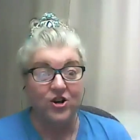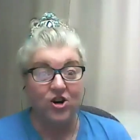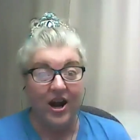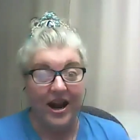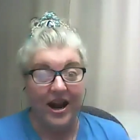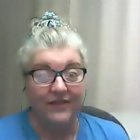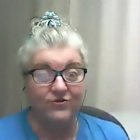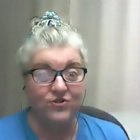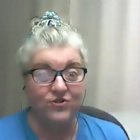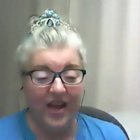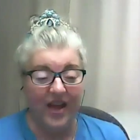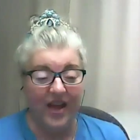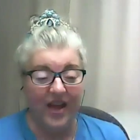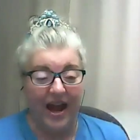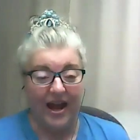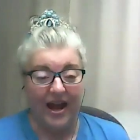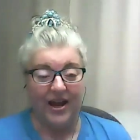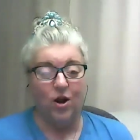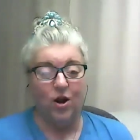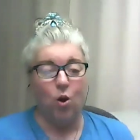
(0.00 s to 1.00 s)
con- later
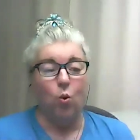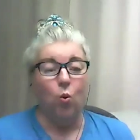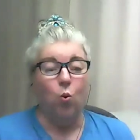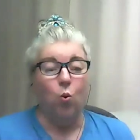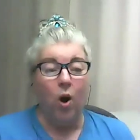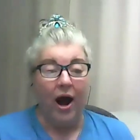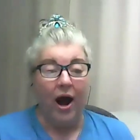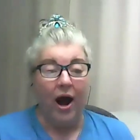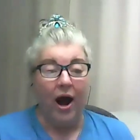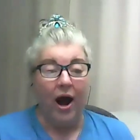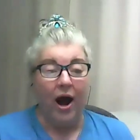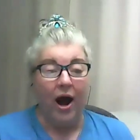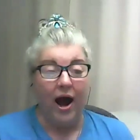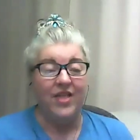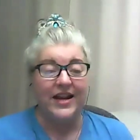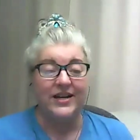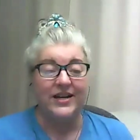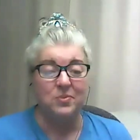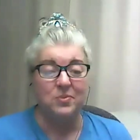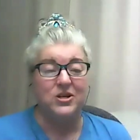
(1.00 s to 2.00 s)
after that, right.
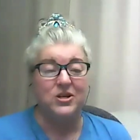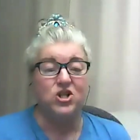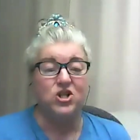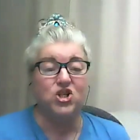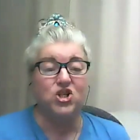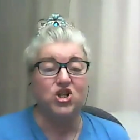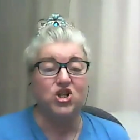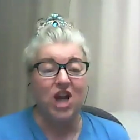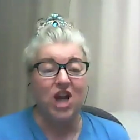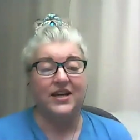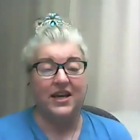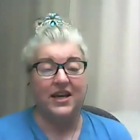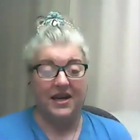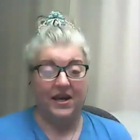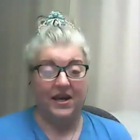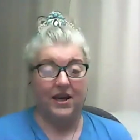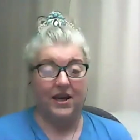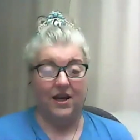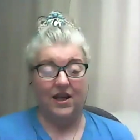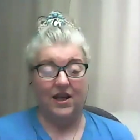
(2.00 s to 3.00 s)
wow, that had to be
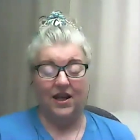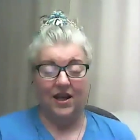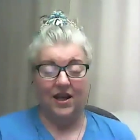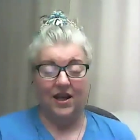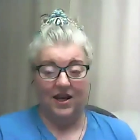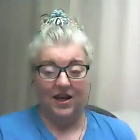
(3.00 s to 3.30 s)
shocking.